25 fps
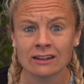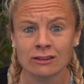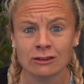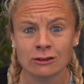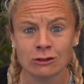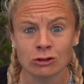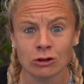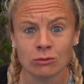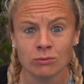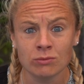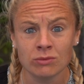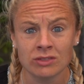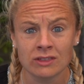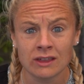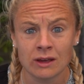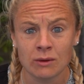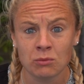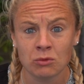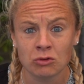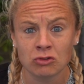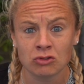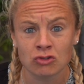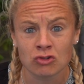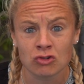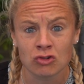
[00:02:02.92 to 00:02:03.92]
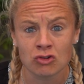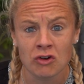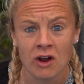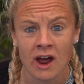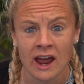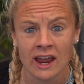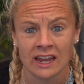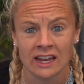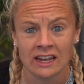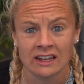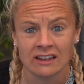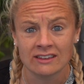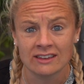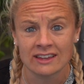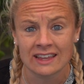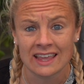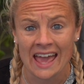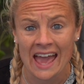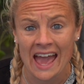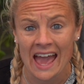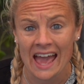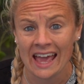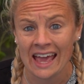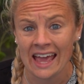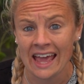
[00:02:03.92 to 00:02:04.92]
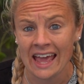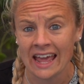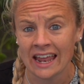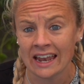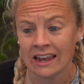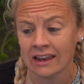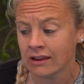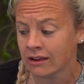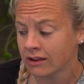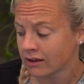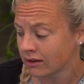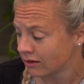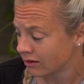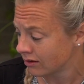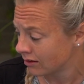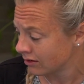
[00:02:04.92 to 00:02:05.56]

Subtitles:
something was trying to get in.